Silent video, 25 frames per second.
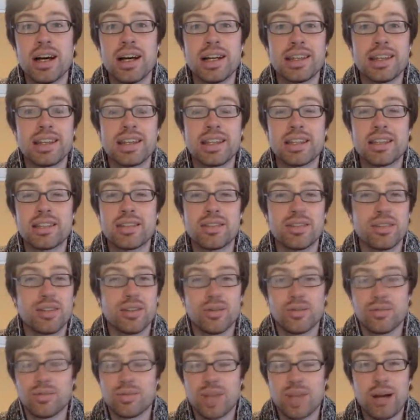I think,
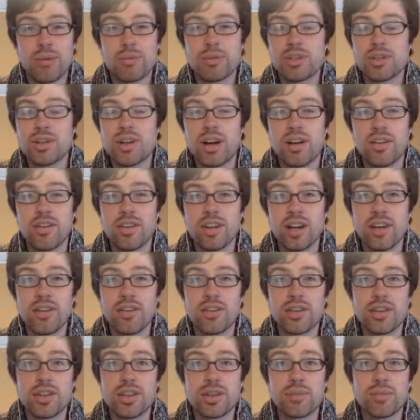Common, you covered
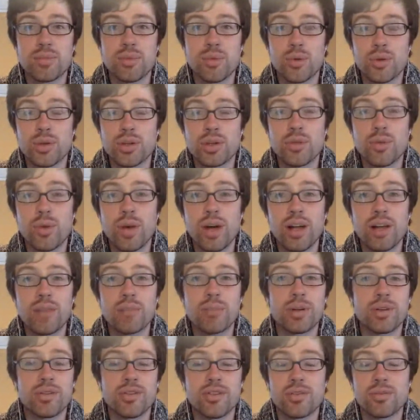everything pretty
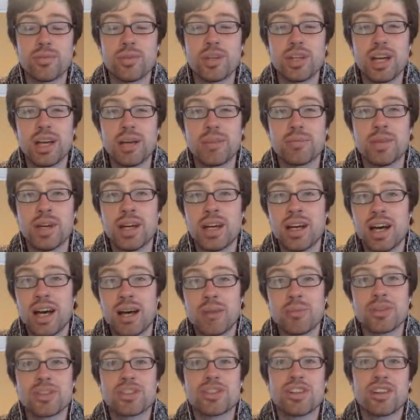well, but for me, I'm
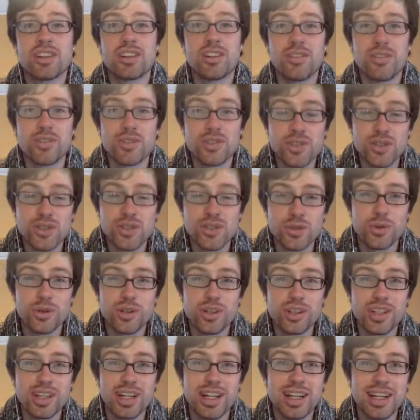a sucker for
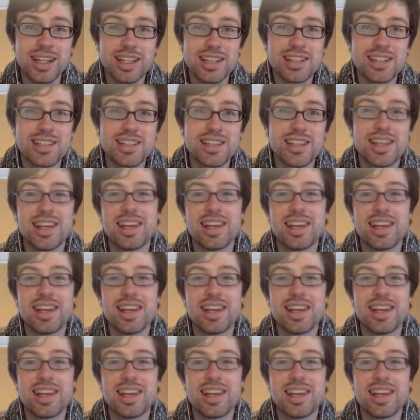storylines,